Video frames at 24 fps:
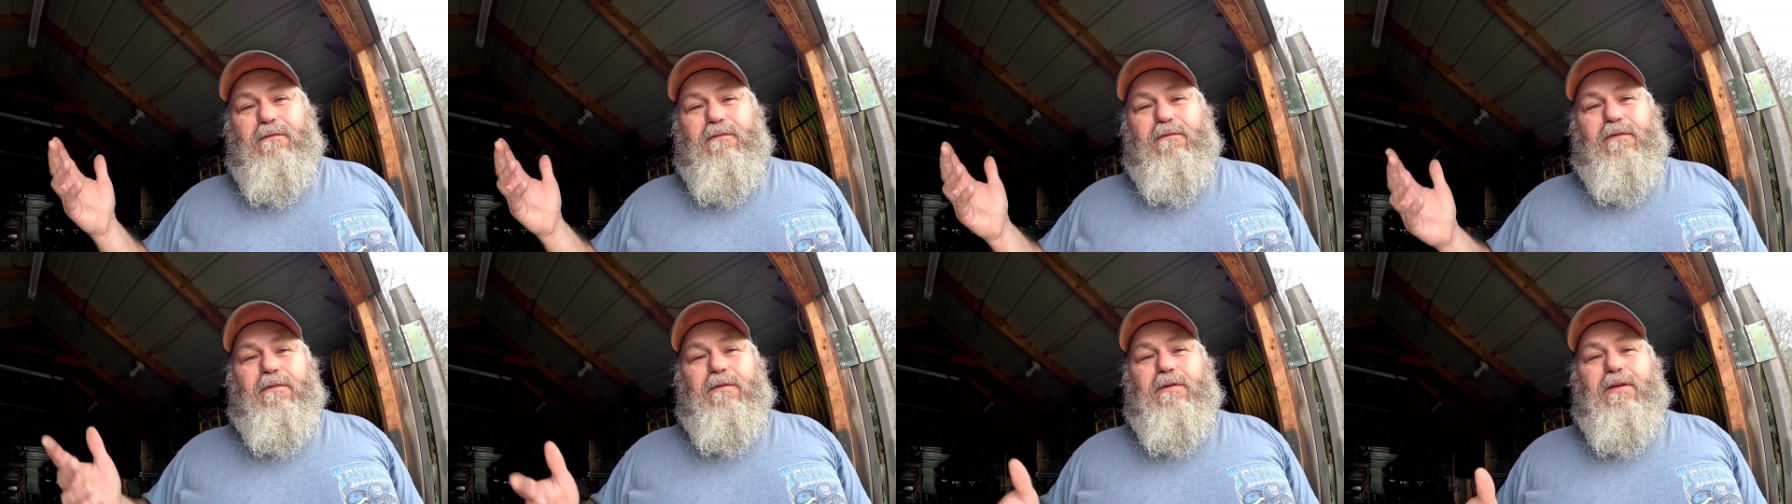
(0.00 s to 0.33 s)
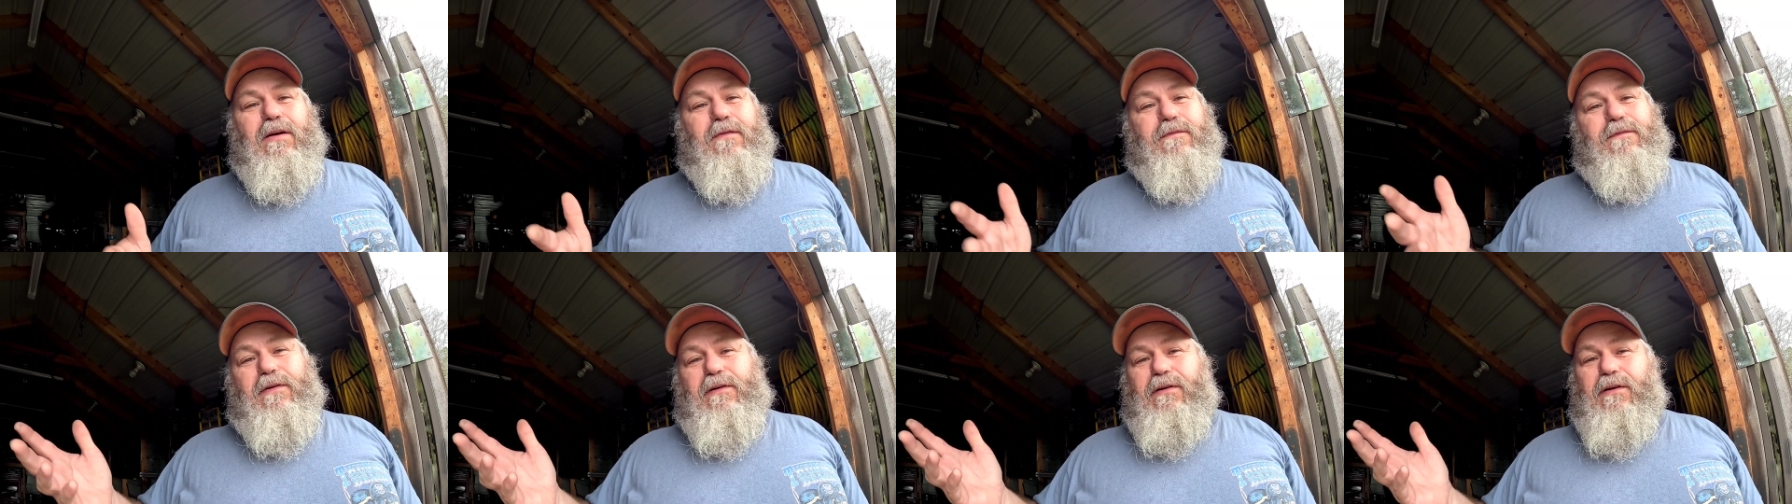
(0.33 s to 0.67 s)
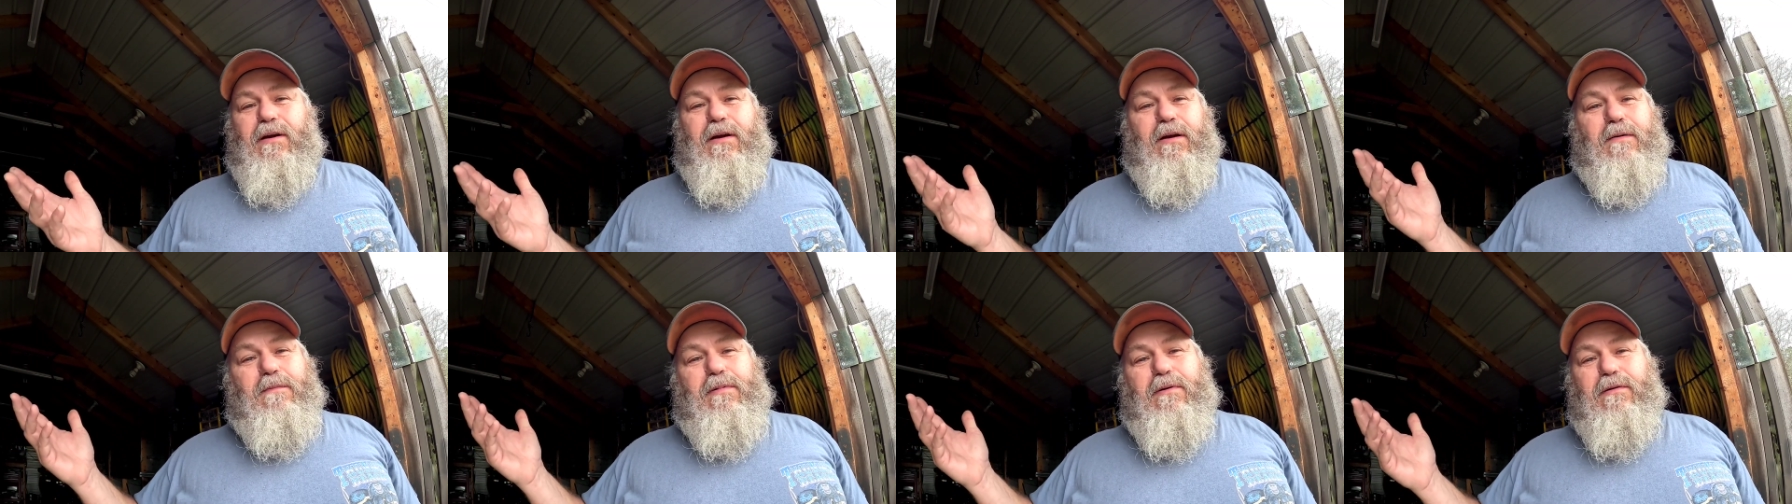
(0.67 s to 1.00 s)
from different
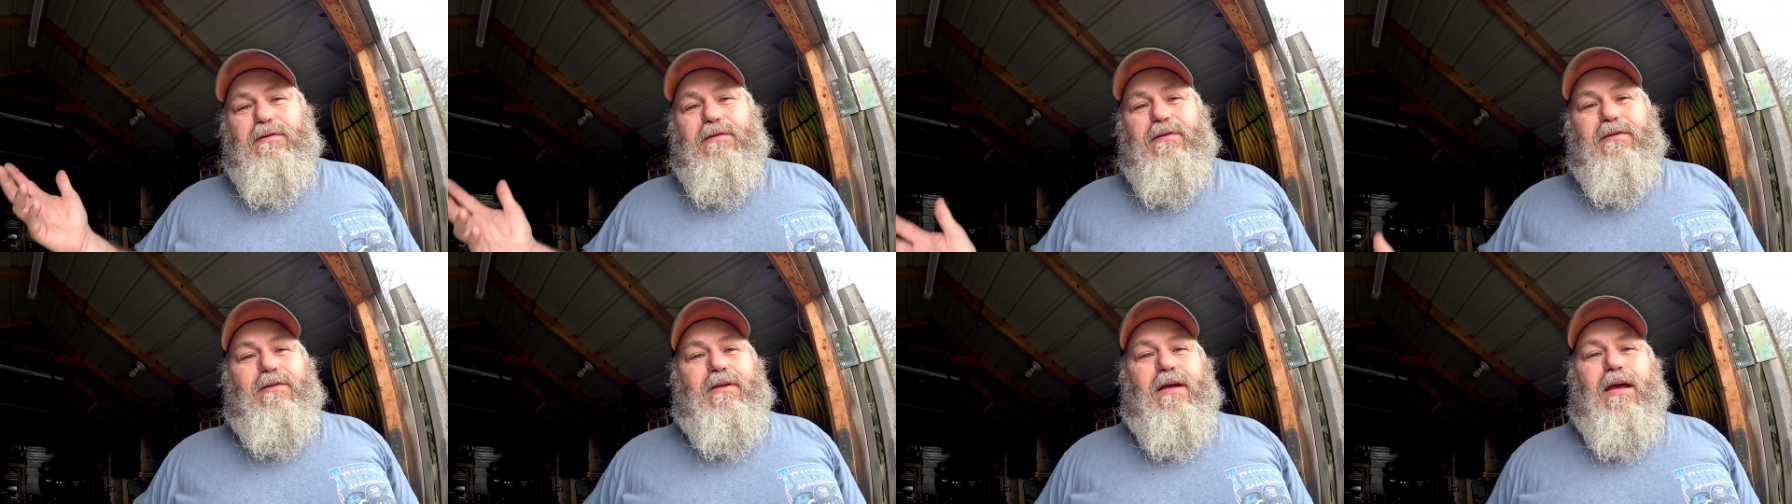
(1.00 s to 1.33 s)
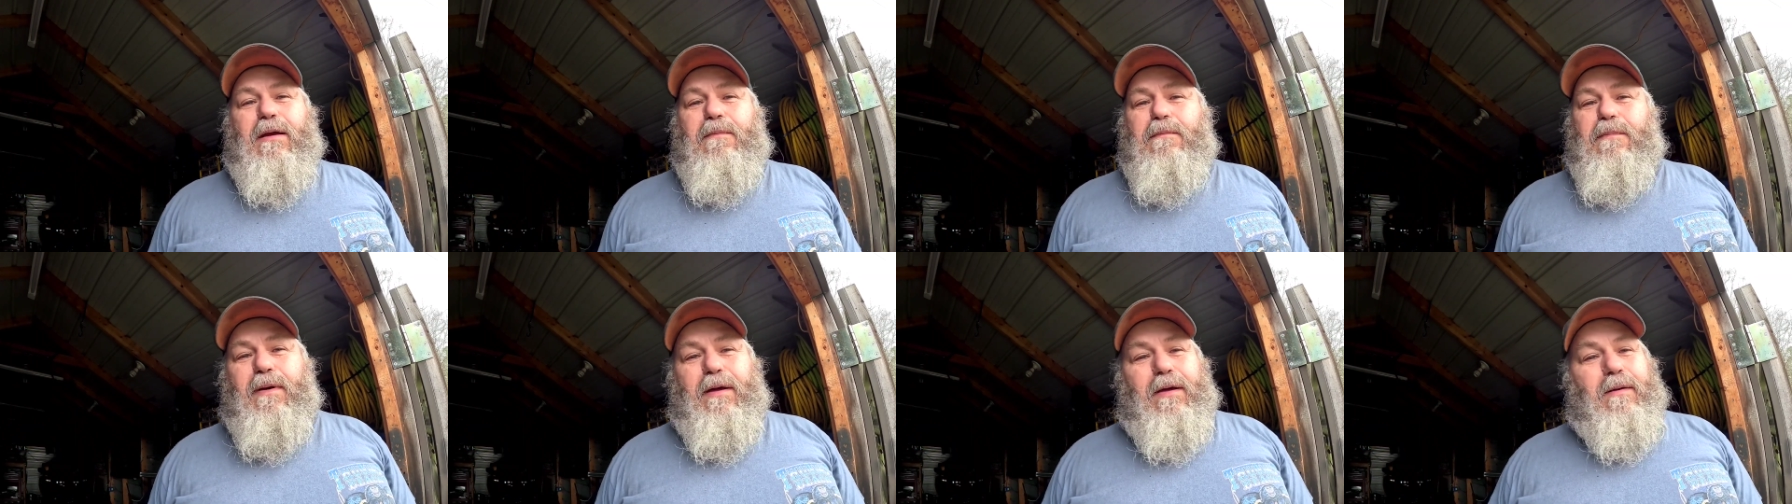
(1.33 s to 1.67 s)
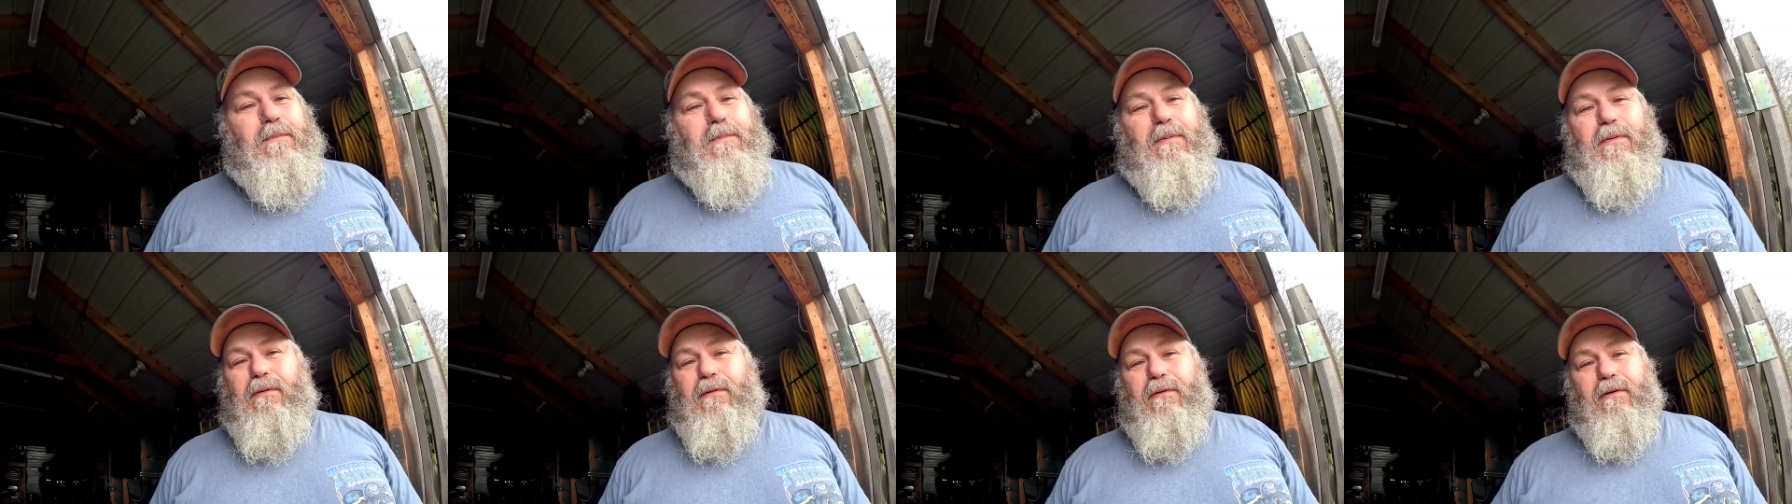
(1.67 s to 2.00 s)
numbers, same
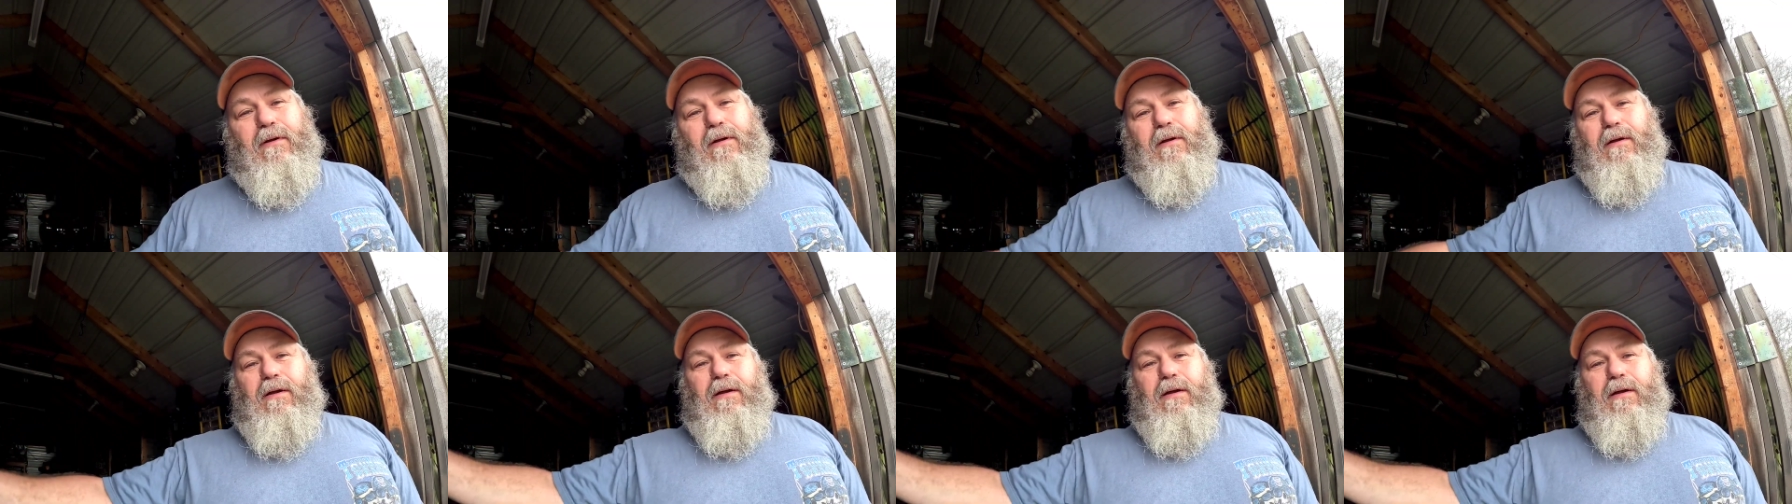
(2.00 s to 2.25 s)
people.